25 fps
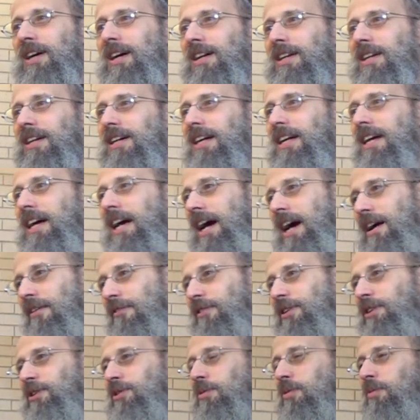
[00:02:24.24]
God.
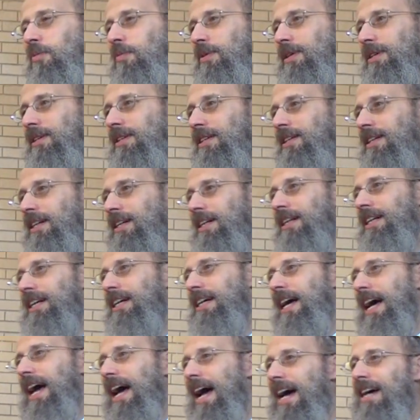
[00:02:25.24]
Every human being
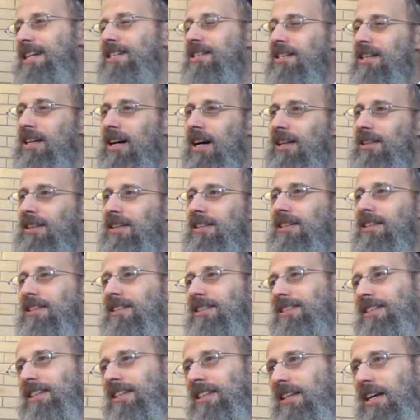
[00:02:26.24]
has
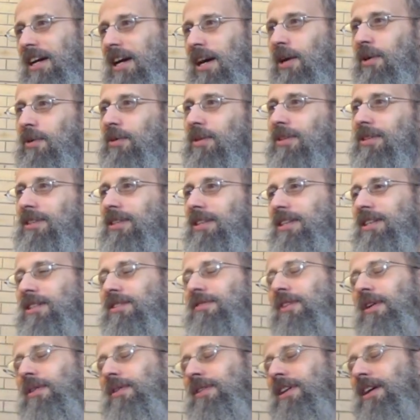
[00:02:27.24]
godliness inherent in
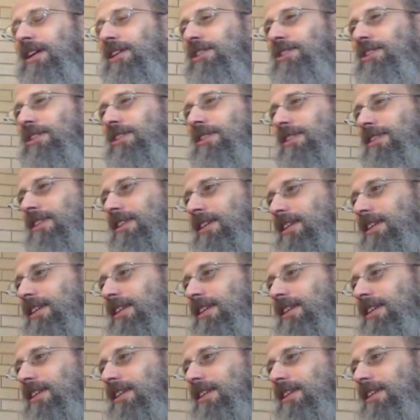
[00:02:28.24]
his very nature.